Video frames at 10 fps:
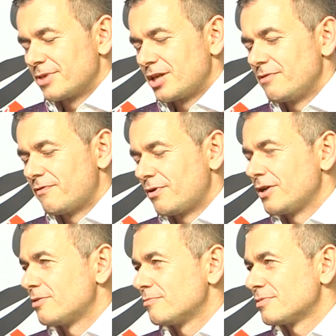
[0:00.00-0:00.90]
key
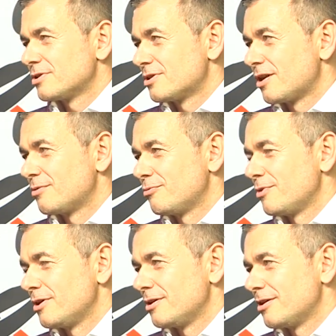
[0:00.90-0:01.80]
freedoms that
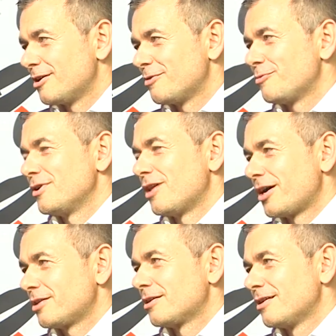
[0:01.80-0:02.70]
we
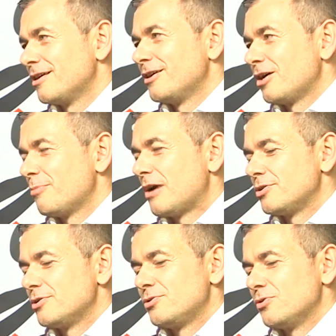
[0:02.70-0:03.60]
like
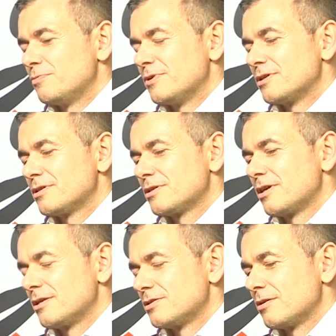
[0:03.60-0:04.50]
about YouTube is
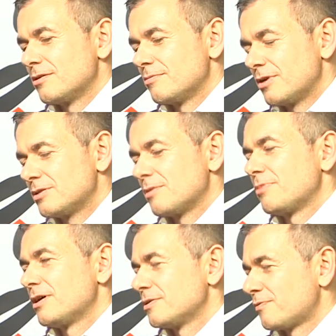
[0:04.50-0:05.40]
that it's a
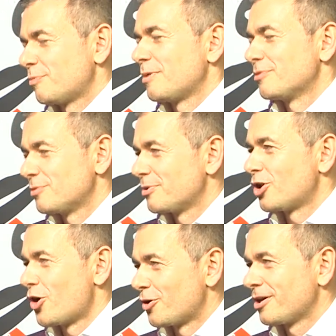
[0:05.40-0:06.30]
place for people to
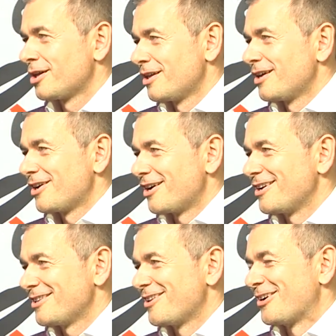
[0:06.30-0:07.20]
belong,
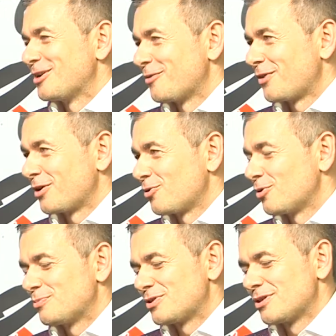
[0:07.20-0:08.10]
right? There are different
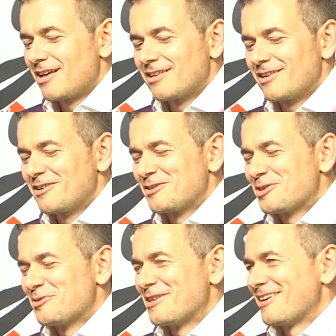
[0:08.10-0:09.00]
groups, and
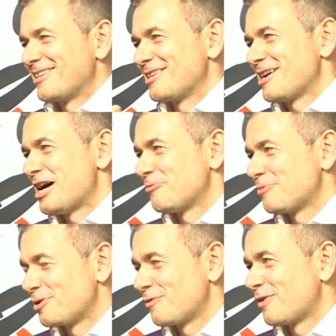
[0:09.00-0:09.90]
so at the time where you